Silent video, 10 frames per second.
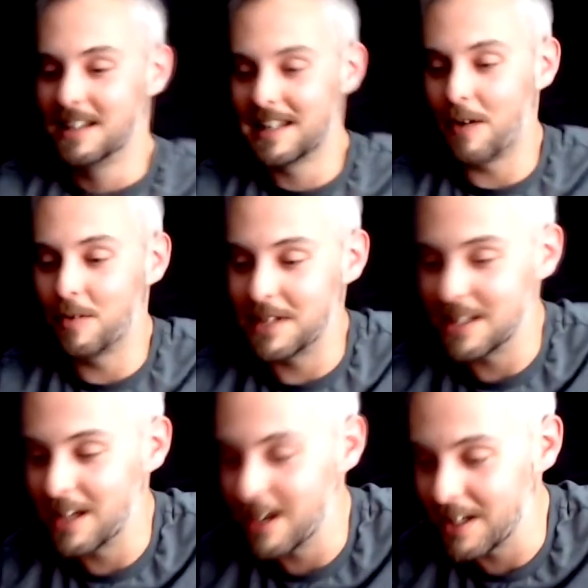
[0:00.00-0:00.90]
And that would
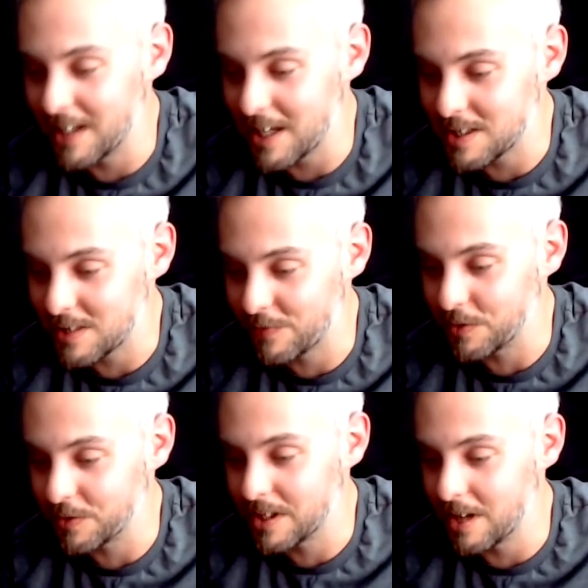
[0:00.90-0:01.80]
be, I guess, the
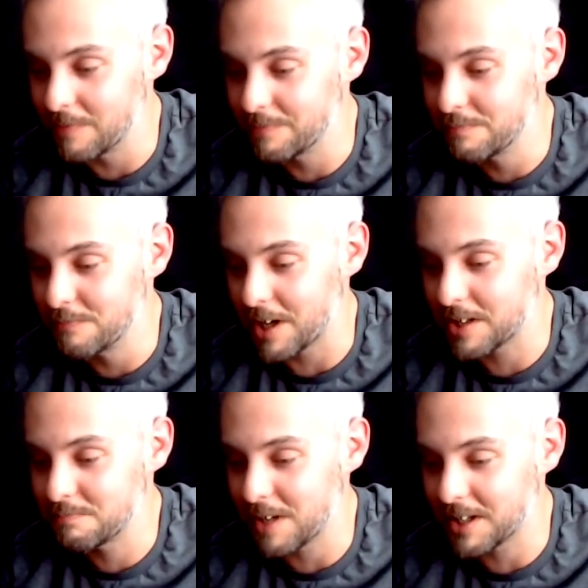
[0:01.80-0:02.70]
full,
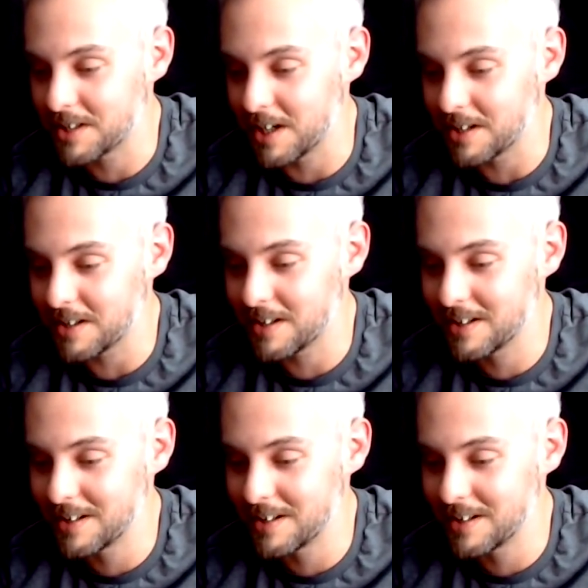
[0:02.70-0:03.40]
Muktuk.